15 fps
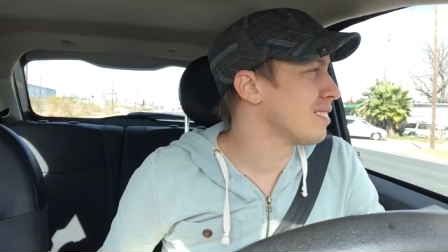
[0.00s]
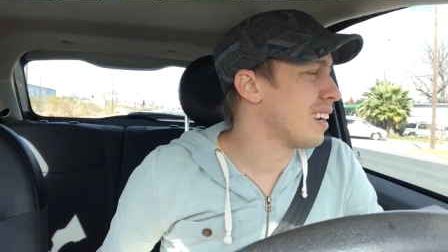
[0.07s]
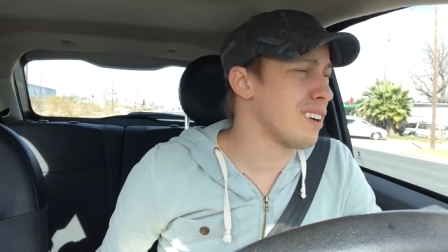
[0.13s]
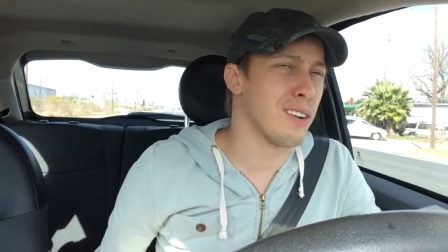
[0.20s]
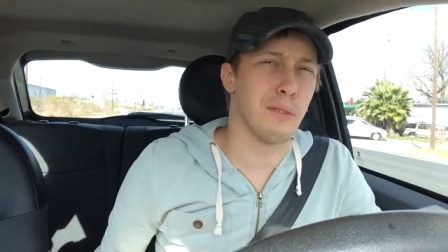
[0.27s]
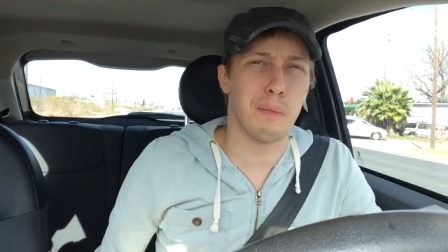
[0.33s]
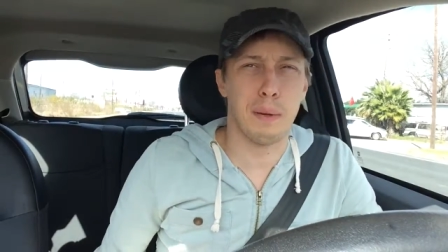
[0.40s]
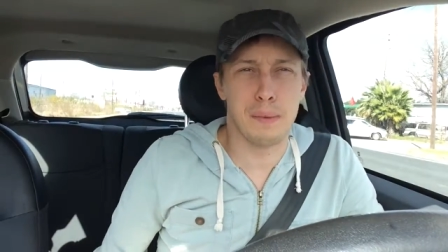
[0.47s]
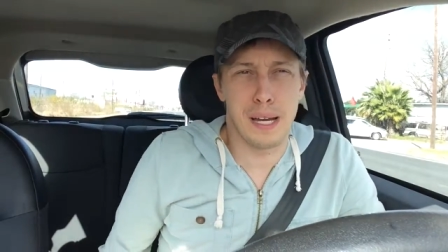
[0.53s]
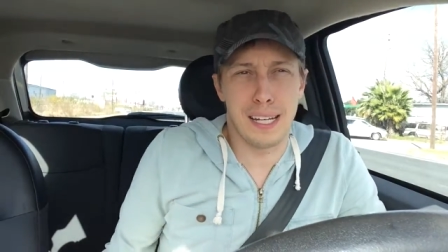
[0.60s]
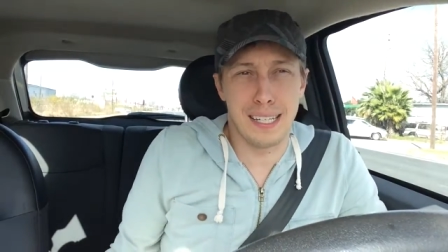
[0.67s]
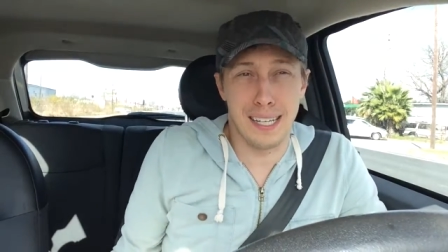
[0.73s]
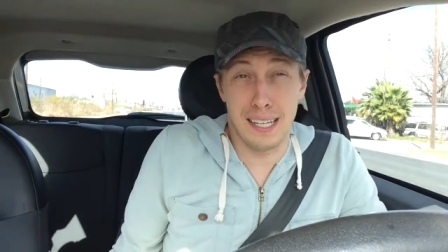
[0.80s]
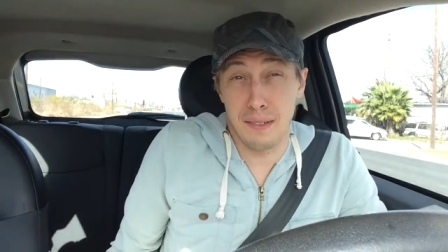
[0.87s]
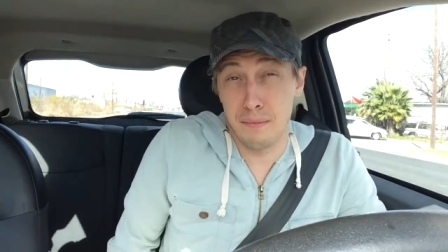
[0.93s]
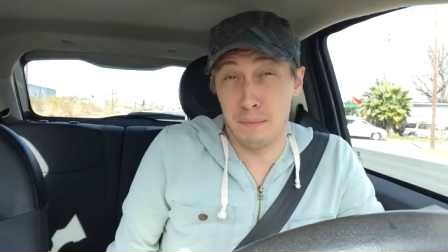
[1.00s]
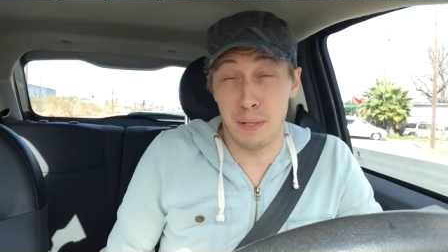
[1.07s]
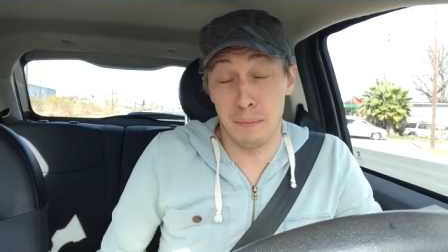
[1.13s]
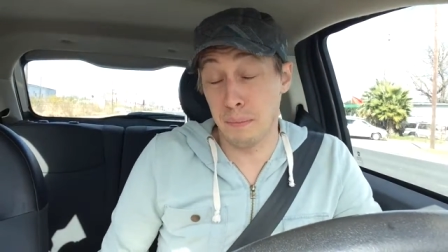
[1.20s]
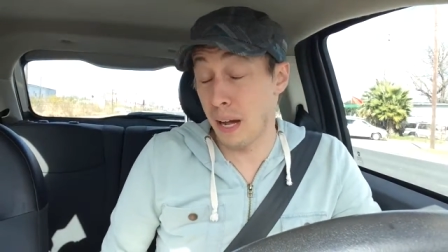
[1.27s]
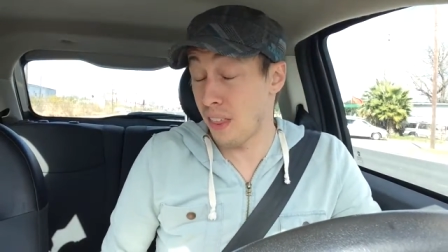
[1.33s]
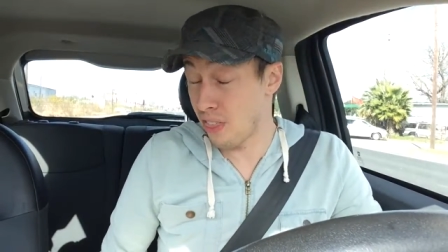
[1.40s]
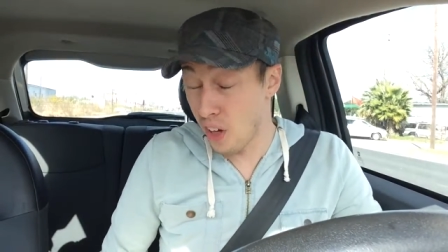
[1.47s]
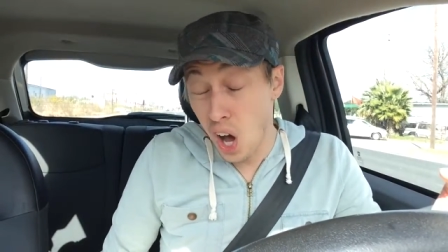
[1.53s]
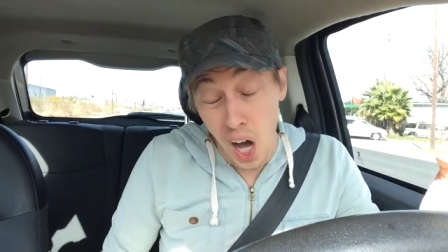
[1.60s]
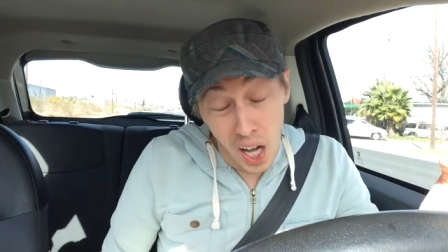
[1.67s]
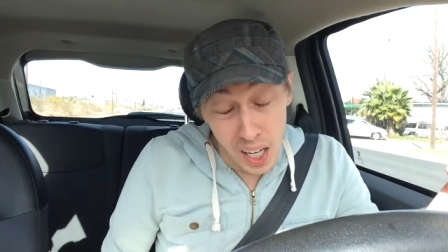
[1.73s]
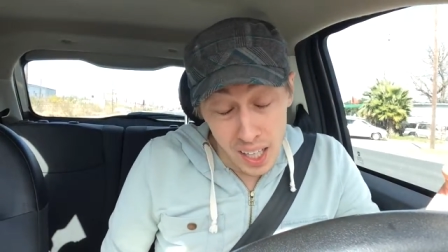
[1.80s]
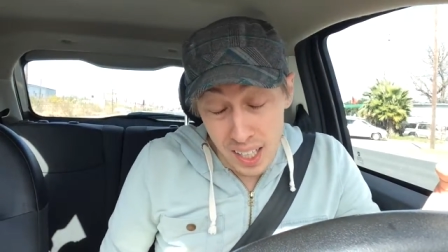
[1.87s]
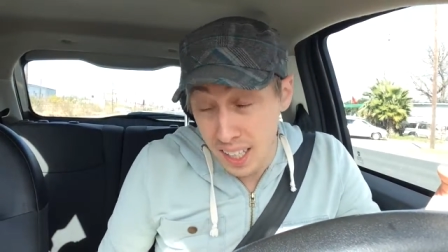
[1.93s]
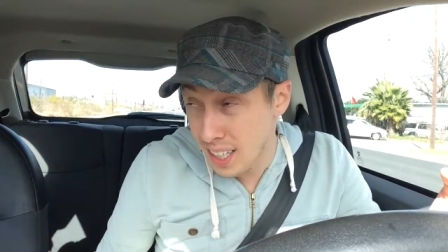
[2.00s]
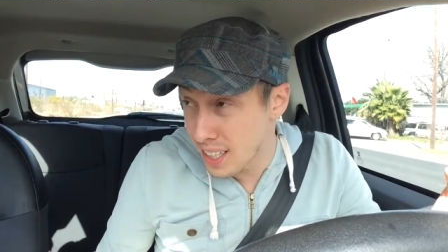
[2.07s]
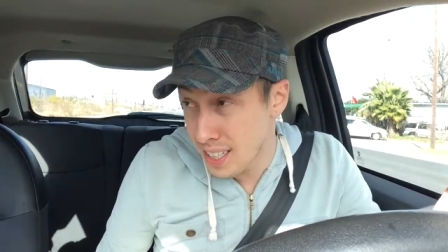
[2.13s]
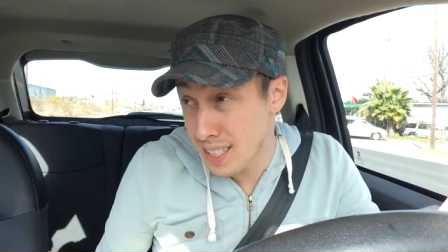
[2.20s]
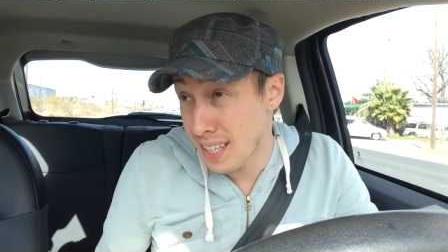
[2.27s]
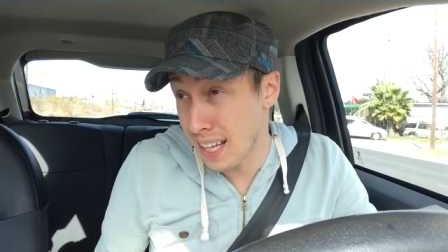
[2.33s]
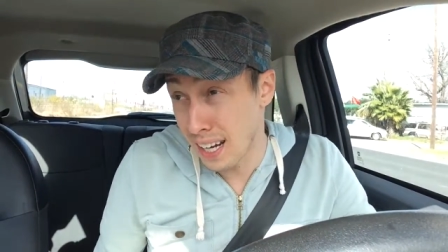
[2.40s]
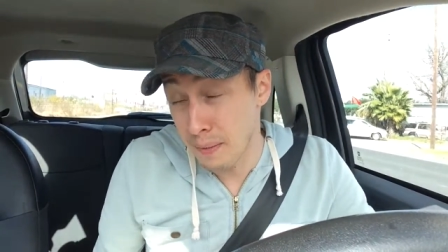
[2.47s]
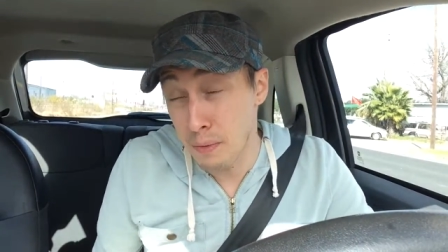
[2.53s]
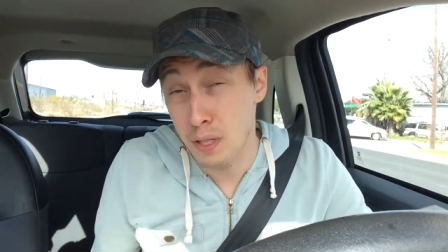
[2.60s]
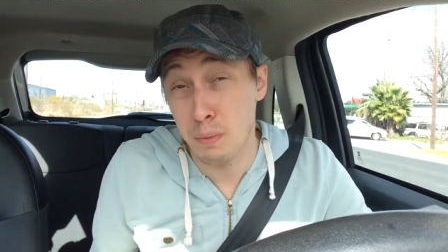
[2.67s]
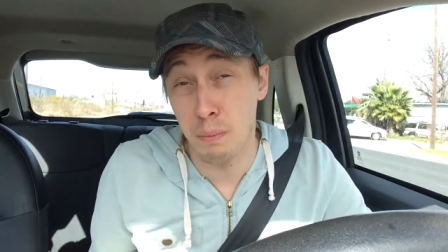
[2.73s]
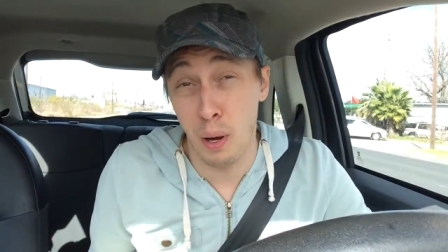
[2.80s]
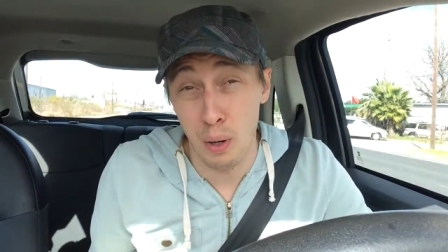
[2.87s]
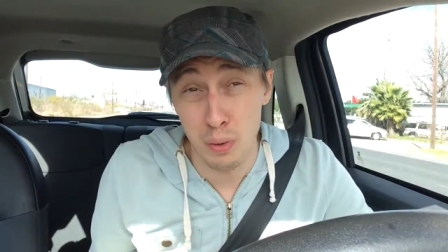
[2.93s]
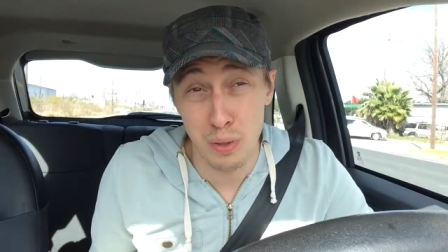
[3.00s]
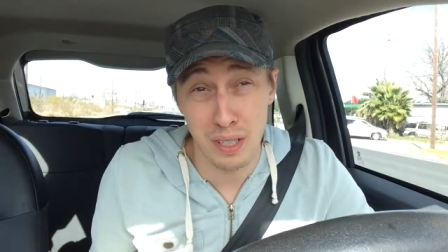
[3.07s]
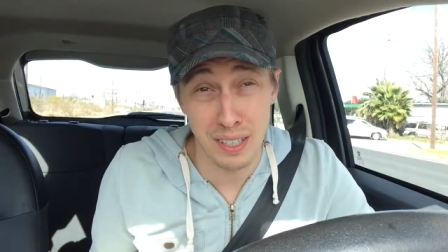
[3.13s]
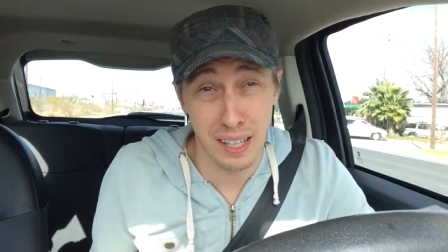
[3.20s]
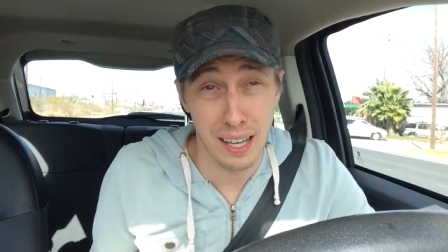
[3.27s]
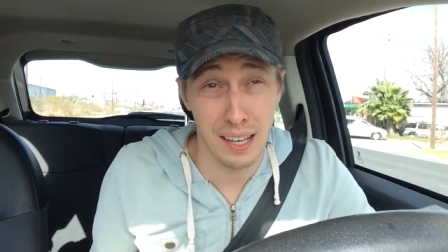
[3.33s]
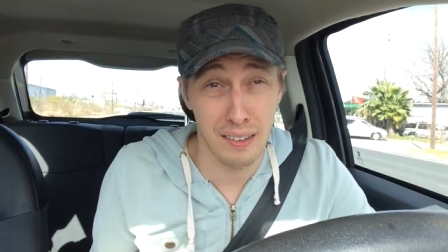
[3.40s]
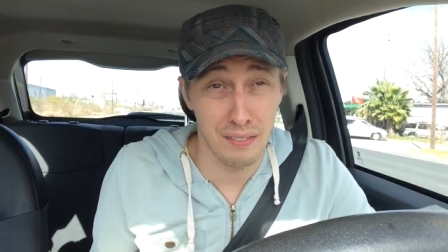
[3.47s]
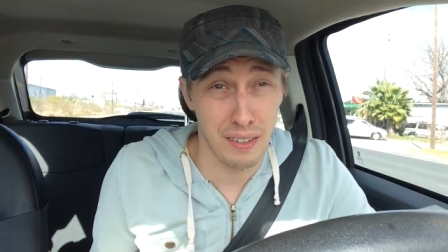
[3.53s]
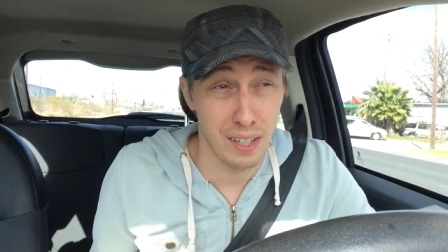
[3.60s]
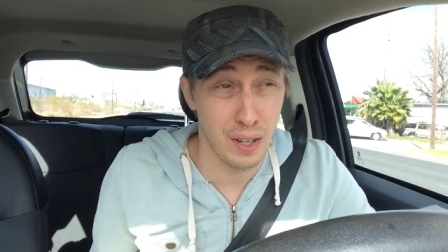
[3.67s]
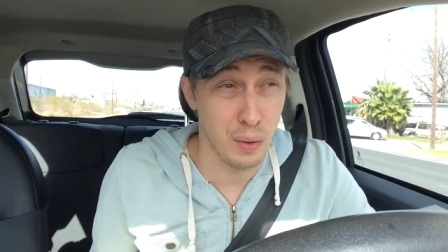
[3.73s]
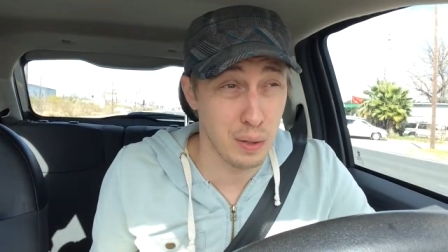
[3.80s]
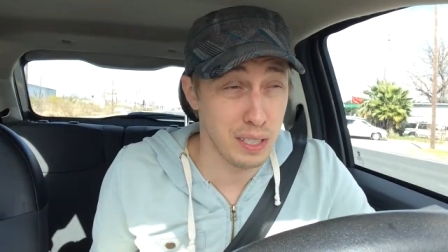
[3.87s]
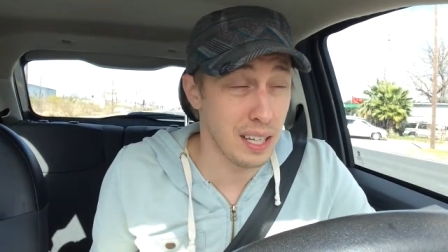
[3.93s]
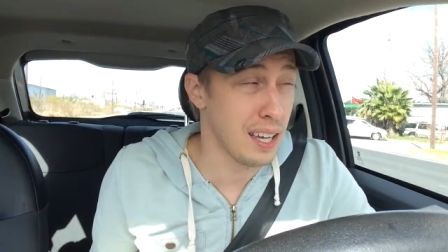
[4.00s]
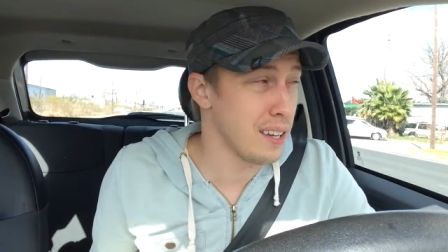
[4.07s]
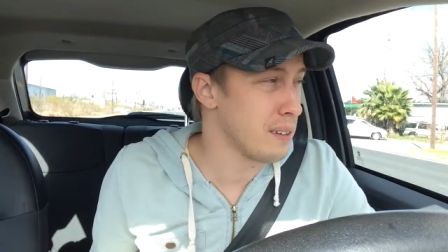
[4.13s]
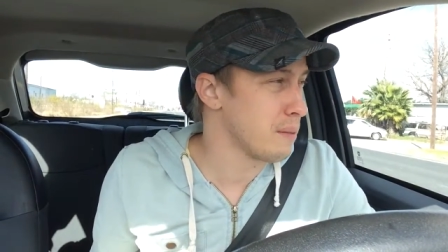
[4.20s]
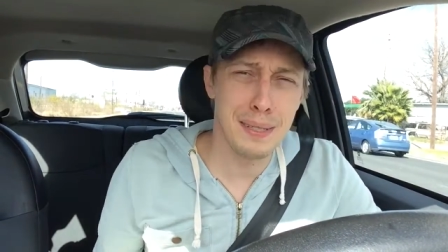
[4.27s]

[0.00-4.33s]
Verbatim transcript: I don't know, maybe I did. But my thought is that I'm just posting a video a day.